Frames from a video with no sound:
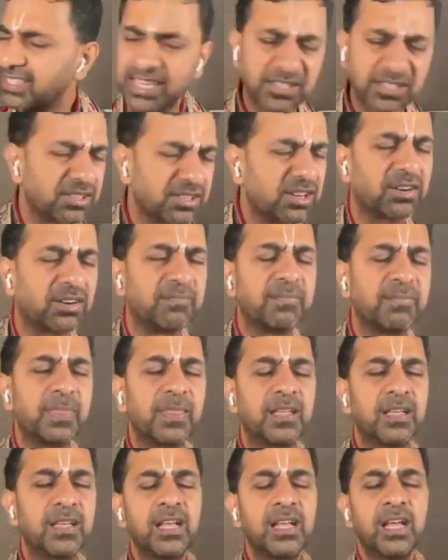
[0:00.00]
He says, no,
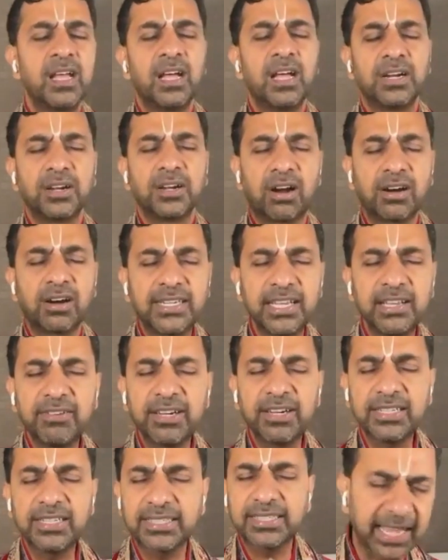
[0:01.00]
not even
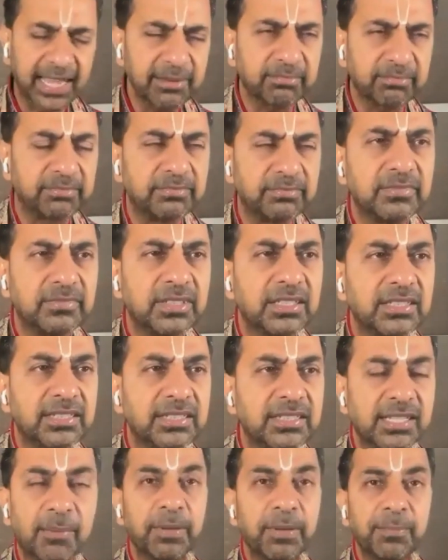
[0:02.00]
time.
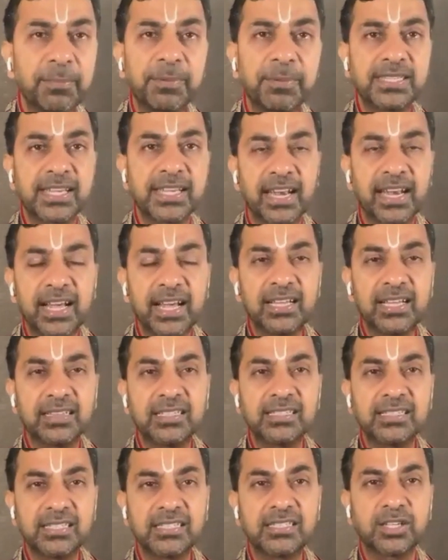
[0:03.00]
Some people say,
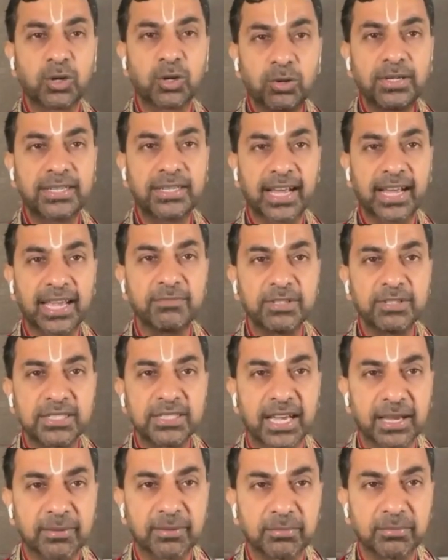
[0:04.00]
this is a good time
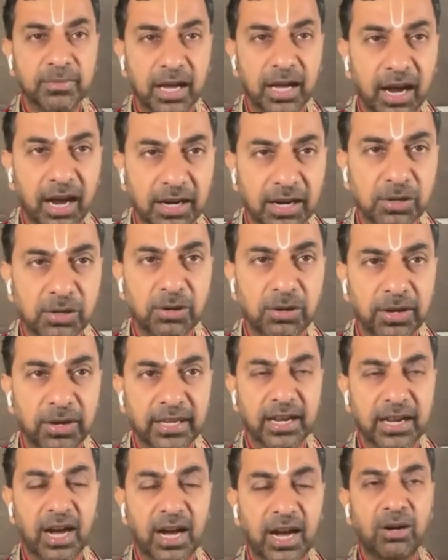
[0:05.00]
which I am
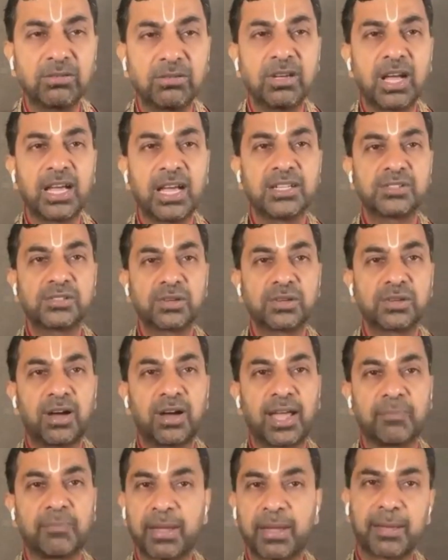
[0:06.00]
undergoing now, and so
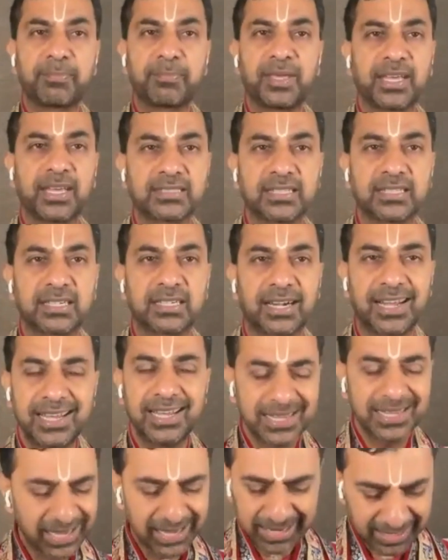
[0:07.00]
I am happy, etc.
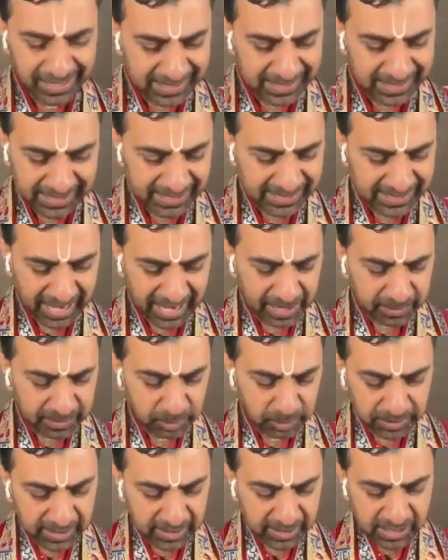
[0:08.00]
He says, I am
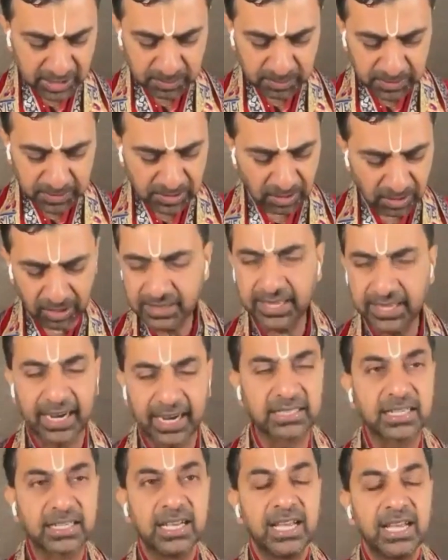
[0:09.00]
going to dismiss all
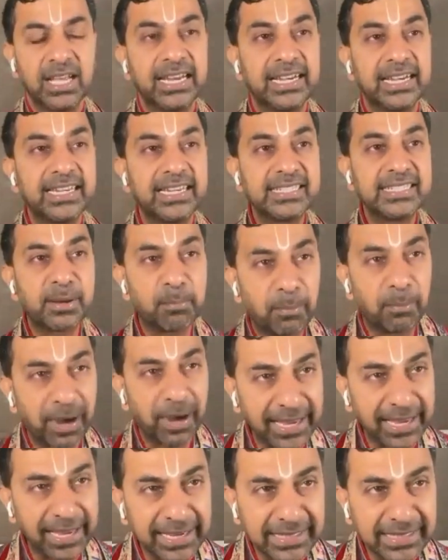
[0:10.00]
that. It is the
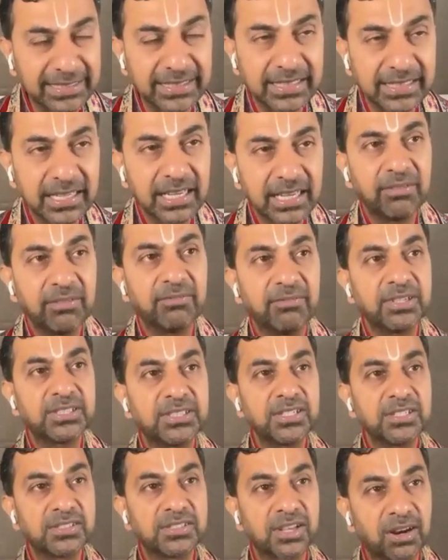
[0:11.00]
mind which
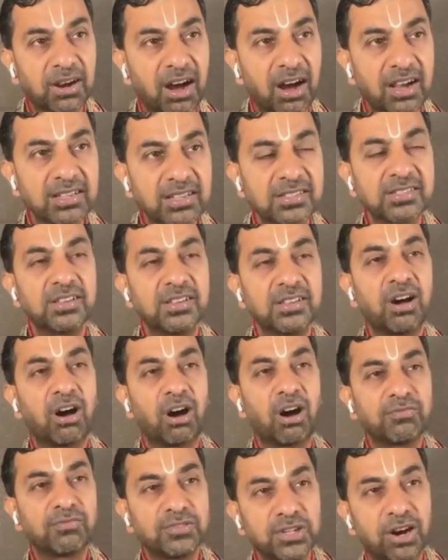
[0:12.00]
is the cause
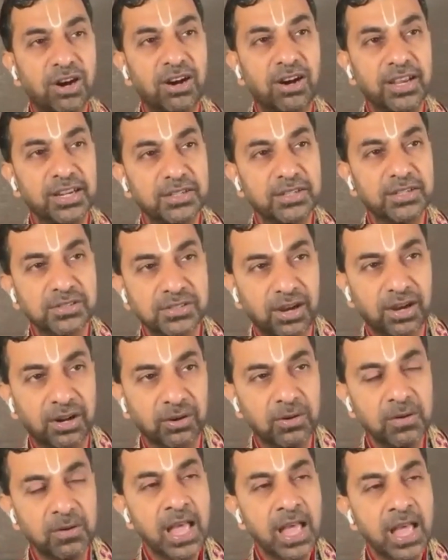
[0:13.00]
of joy and
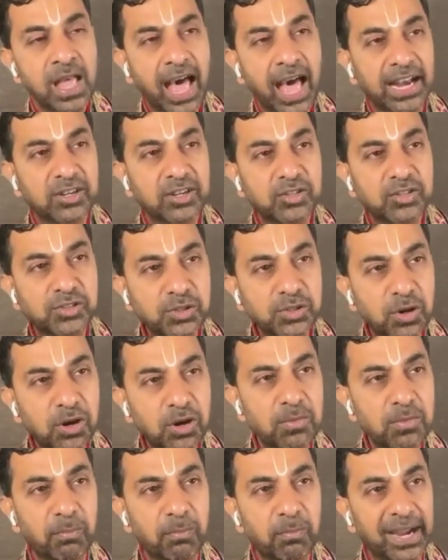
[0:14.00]
sorrow. And
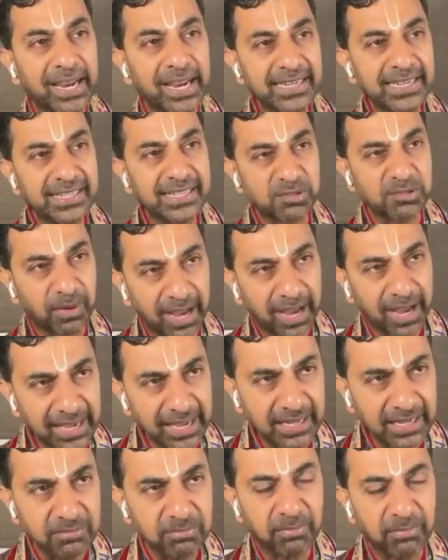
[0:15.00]
so mind is
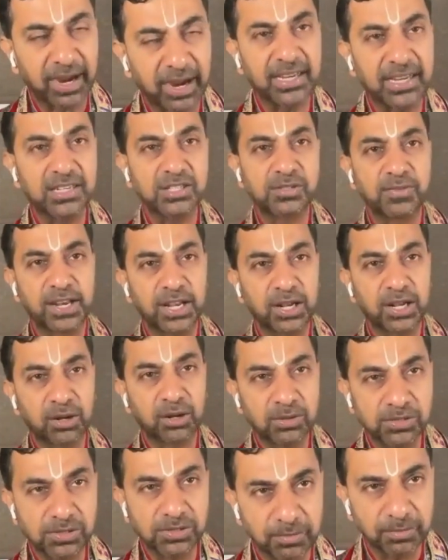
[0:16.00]
mine, mind is very
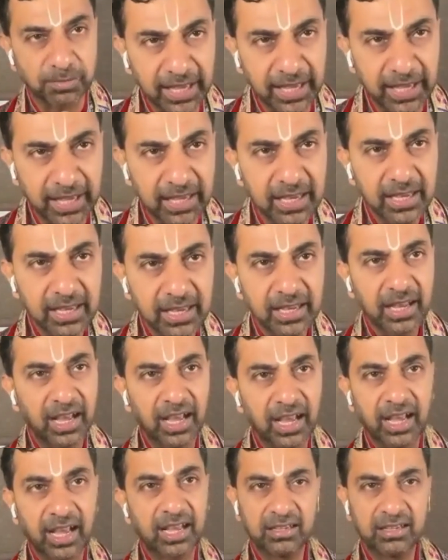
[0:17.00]
close to me.
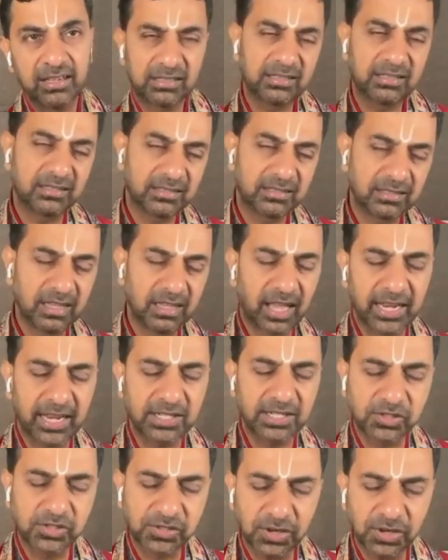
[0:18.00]

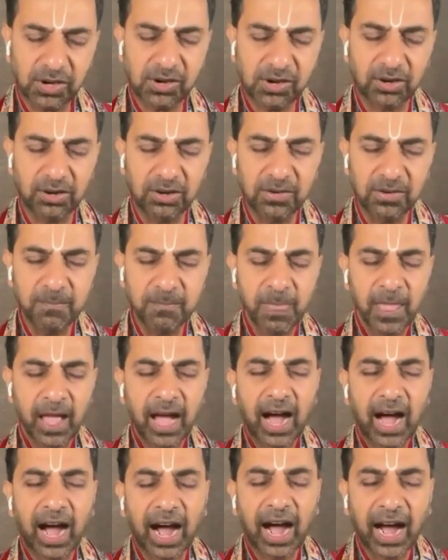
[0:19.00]
And so
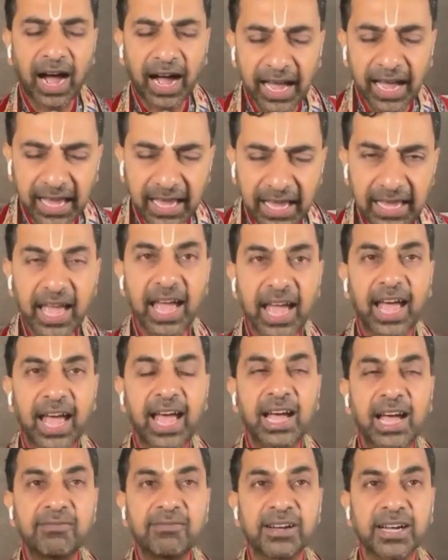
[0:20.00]
I
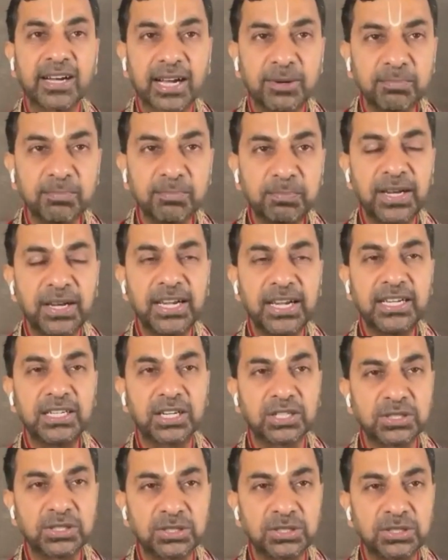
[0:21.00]
have a complete
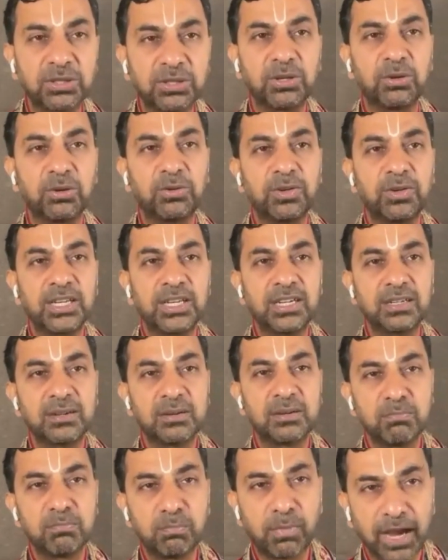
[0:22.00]
control over
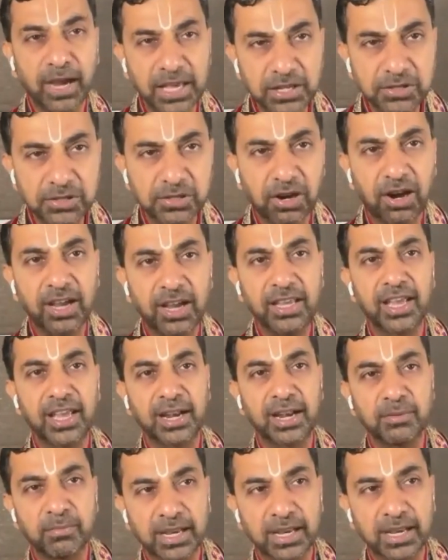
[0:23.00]
my joy
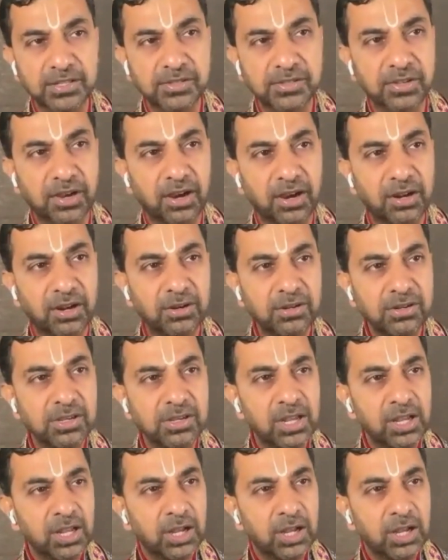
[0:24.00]
and my sorrow.